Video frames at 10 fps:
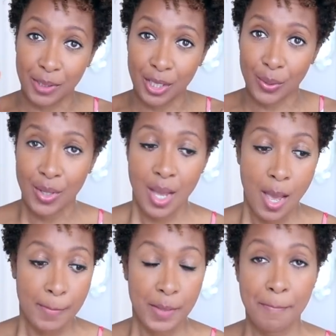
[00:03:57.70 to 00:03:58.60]
below.
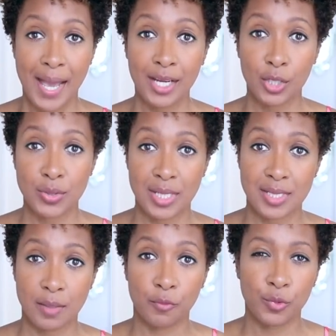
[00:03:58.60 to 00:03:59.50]
But Mango
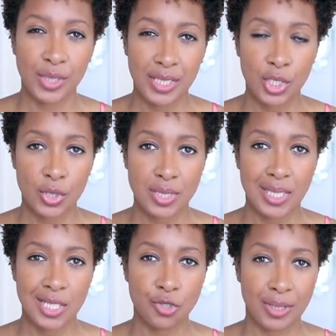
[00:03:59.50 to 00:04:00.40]
does some really good
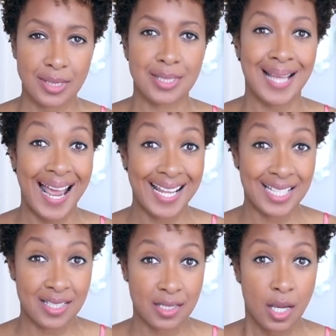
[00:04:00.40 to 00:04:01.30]
tea dresses
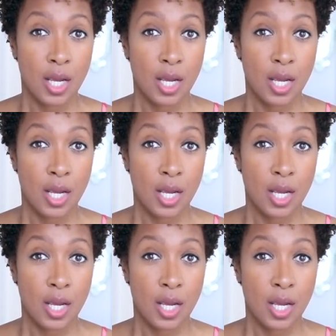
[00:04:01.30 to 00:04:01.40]
and